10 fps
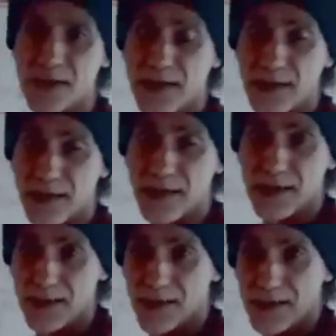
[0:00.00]
of their
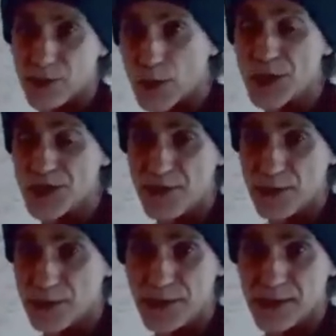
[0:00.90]

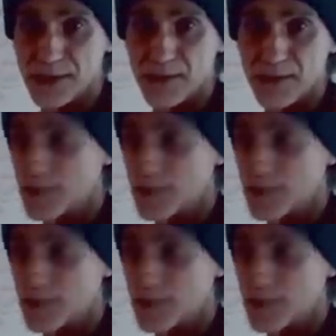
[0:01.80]
torus field,